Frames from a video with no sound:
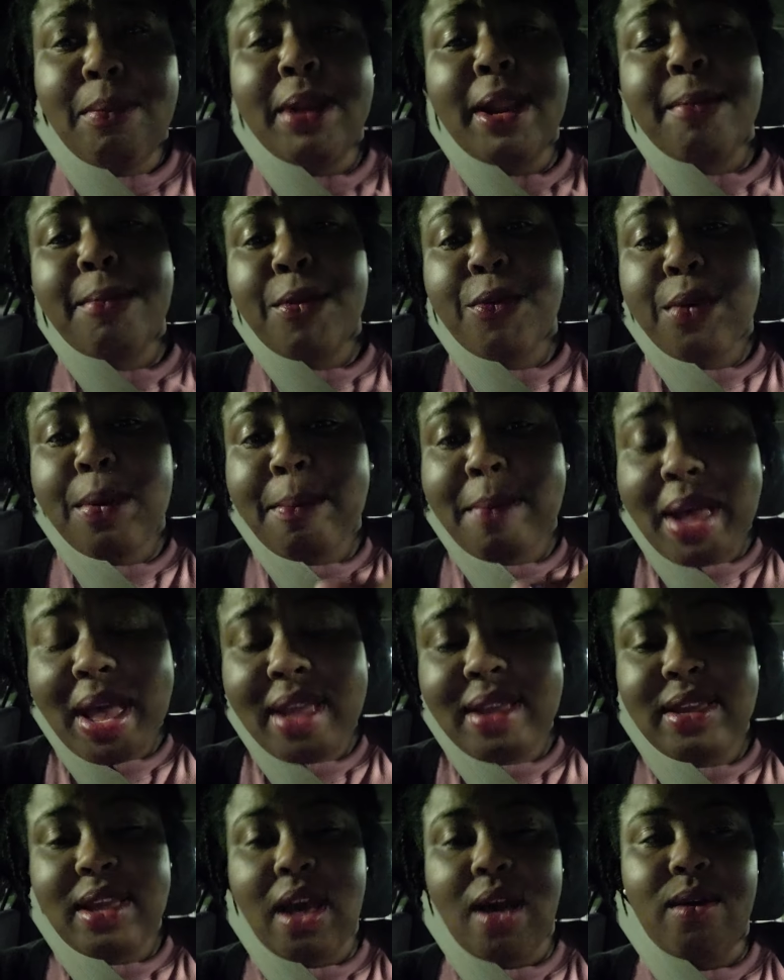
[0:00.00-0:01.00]
But I'm gonna
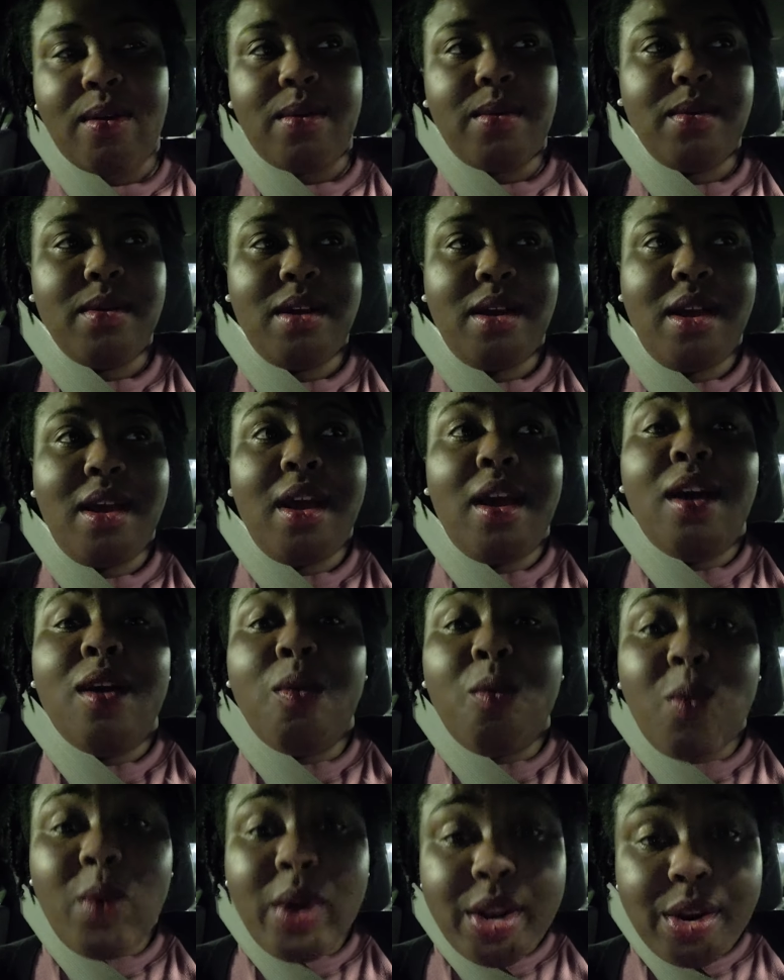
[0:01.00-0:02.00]
remind y'all,
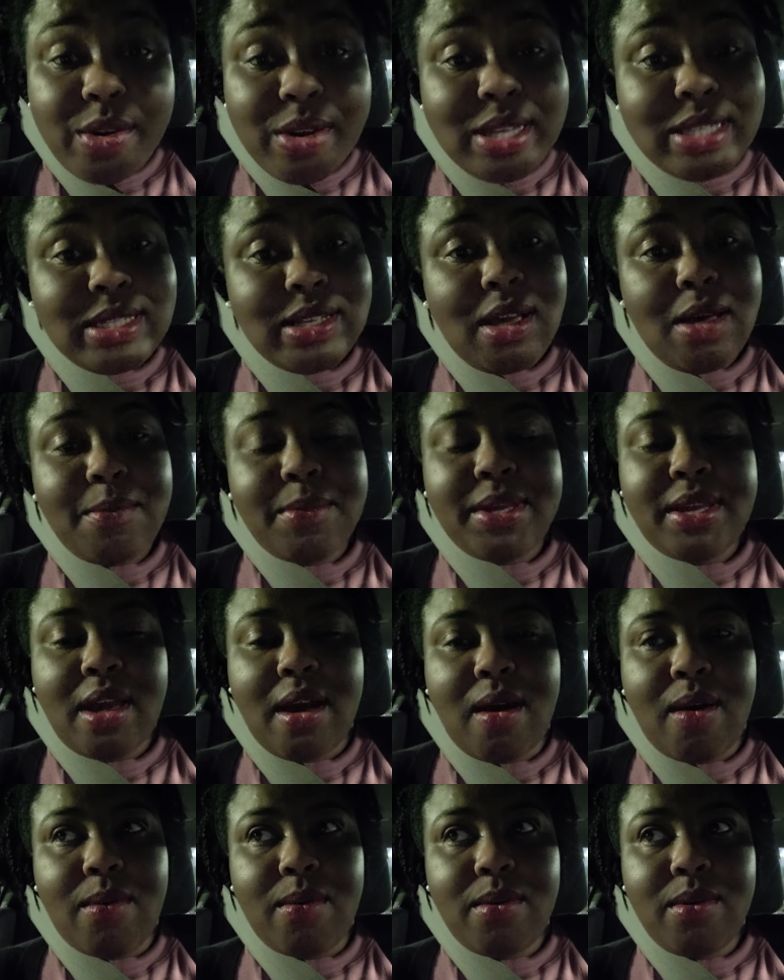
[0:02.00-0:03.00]
winter is coming,
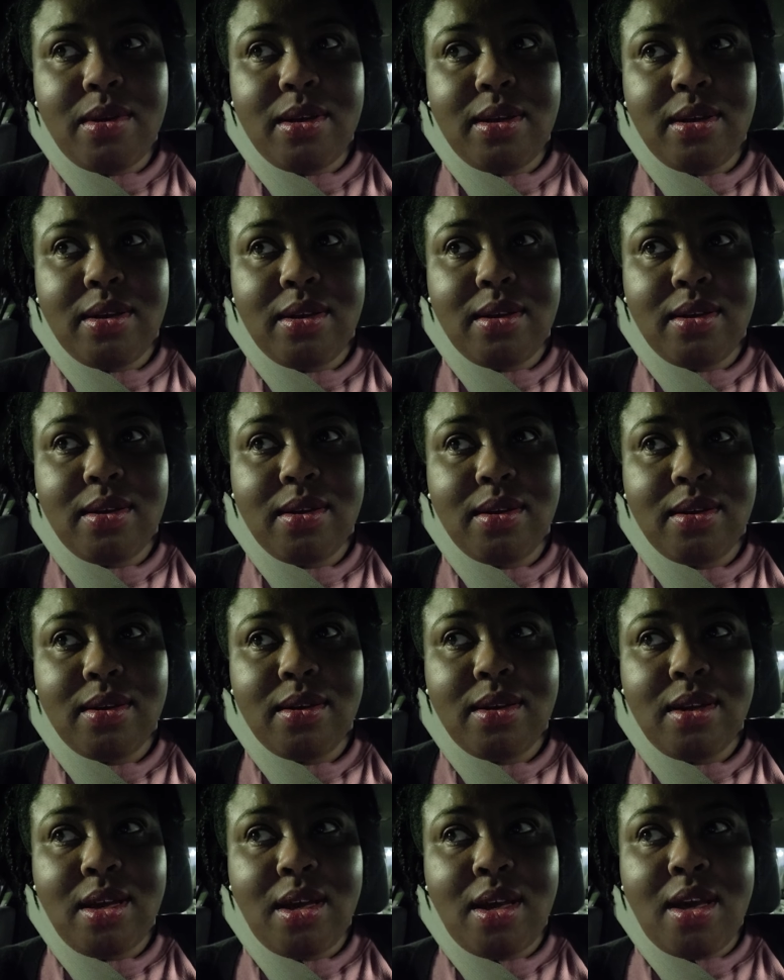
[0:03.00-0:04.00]
y'all.
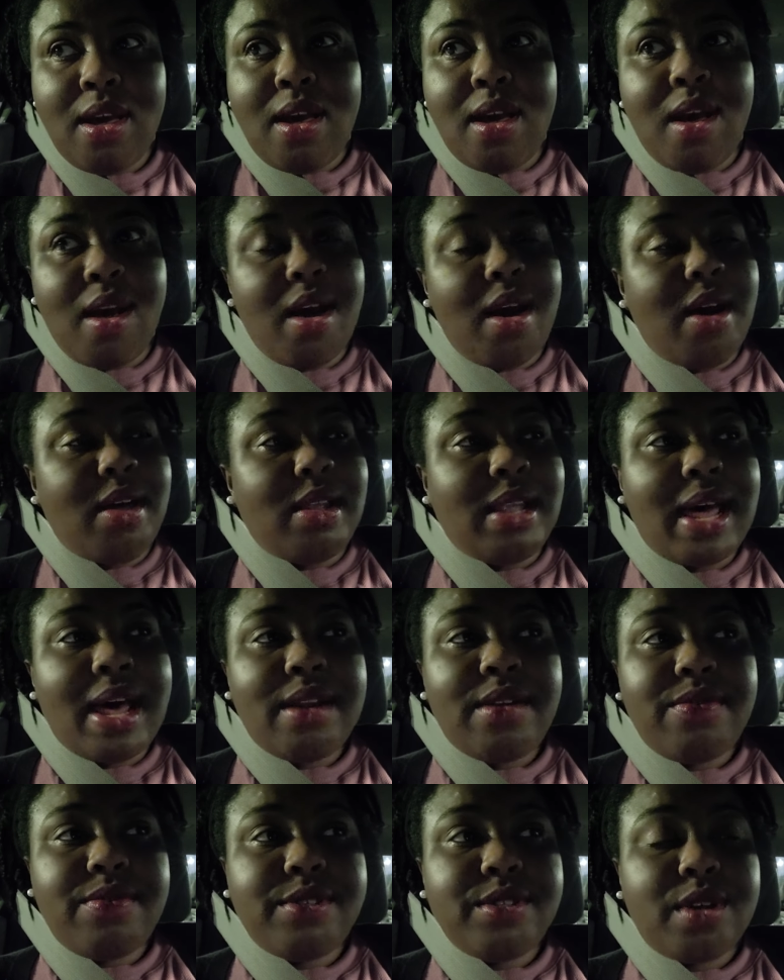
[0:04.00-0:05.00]
A
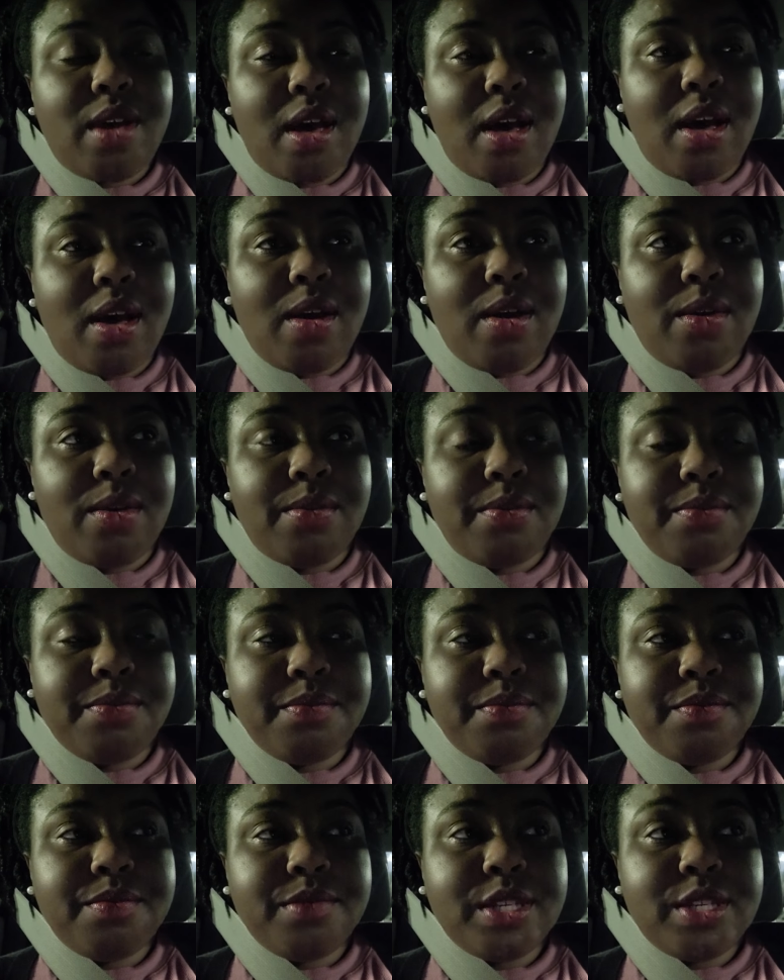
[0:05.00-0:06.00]
lot of
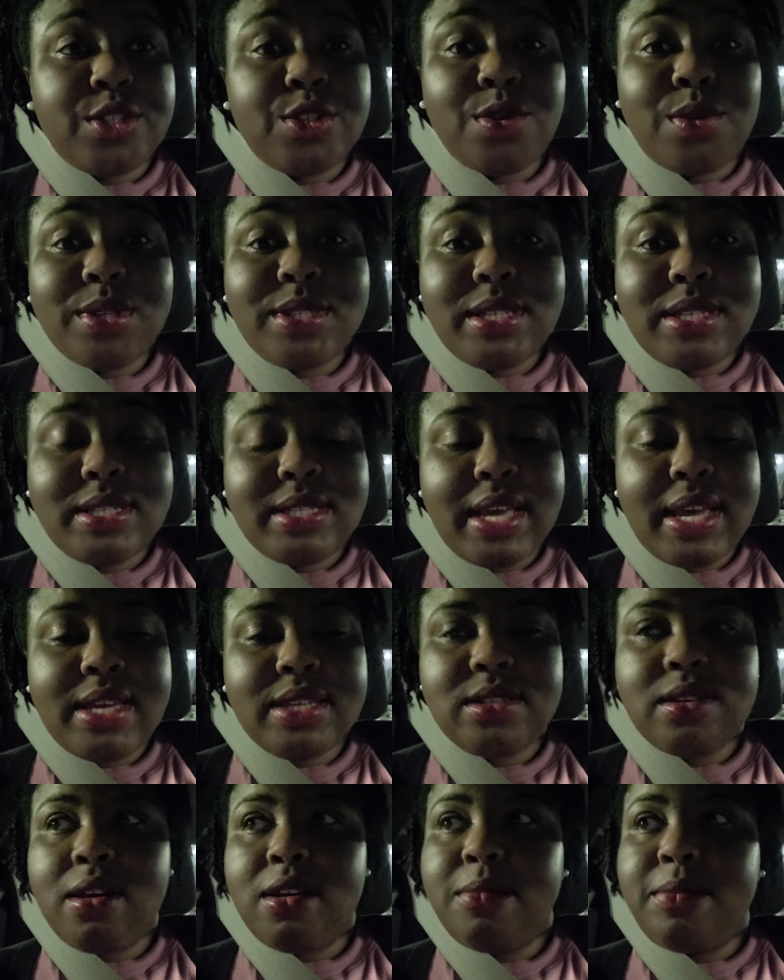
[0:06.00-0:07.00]
sources say
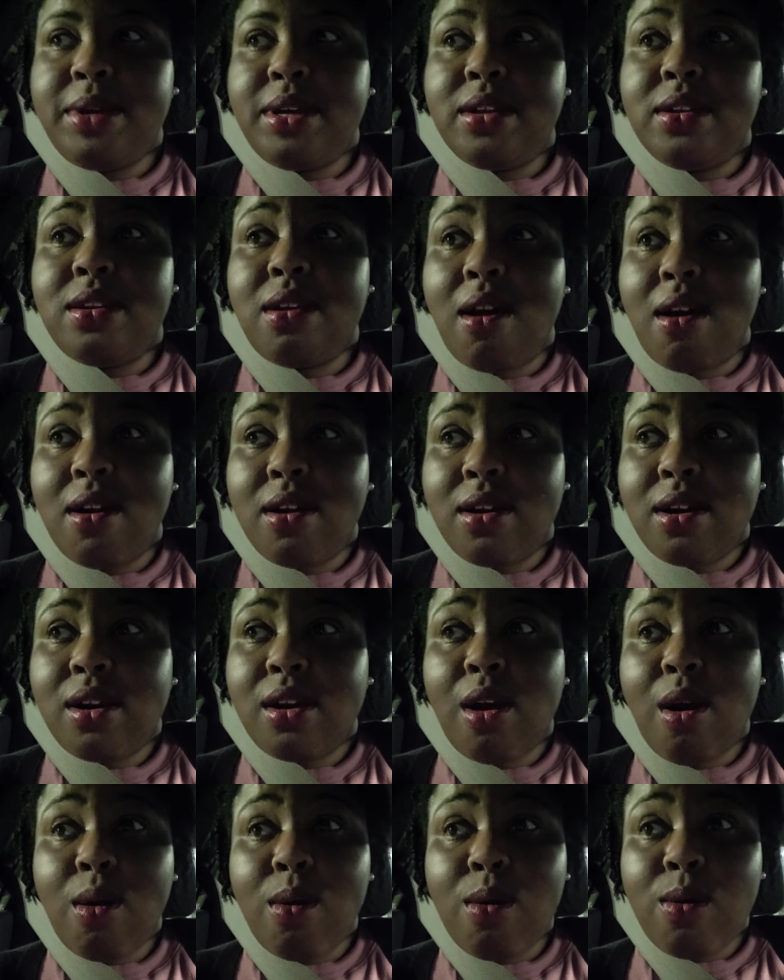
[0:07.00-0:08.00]
it's gonna be a
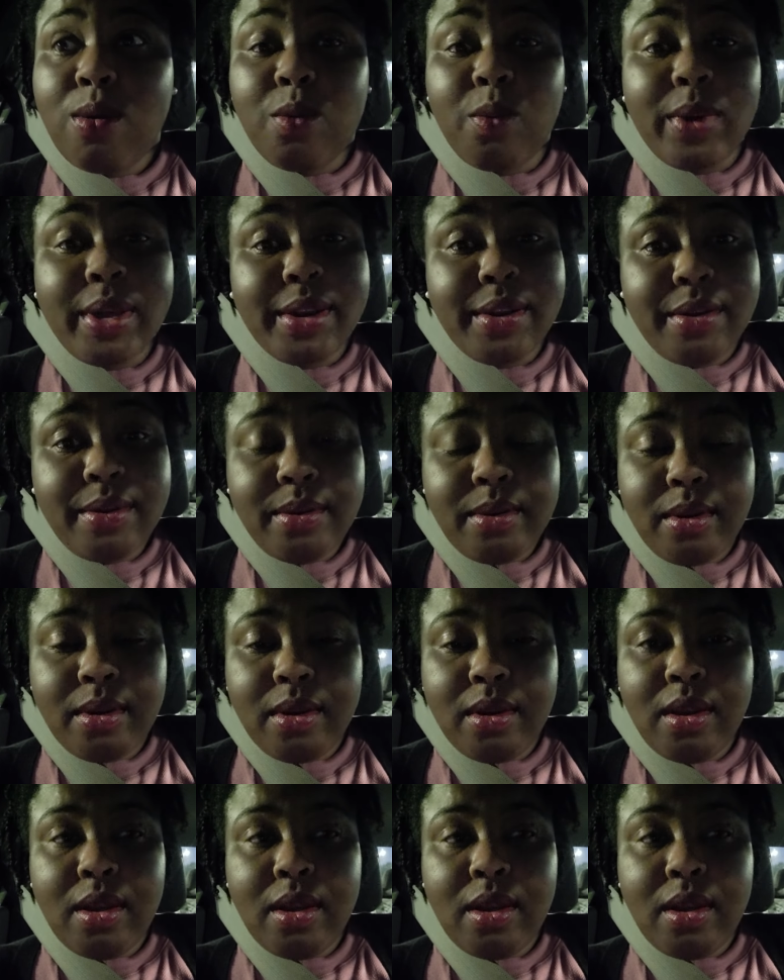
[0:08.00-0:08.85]
dark, cold winter.